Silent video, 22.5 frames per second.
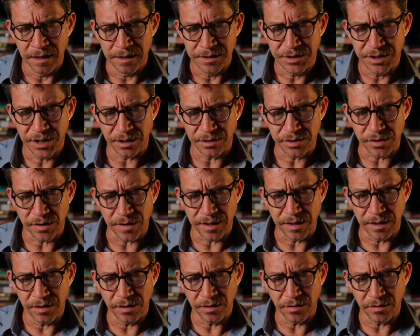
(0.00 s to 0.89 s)

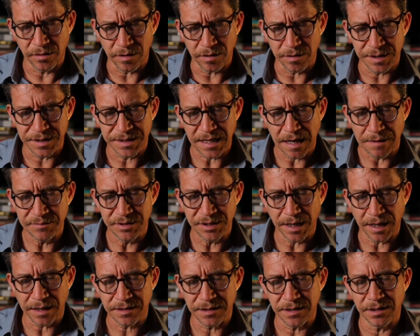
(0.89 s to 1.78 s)
Children who are
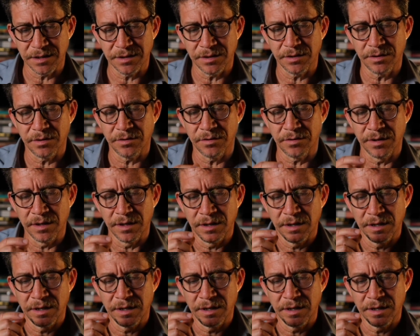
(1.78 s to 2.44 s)
subject to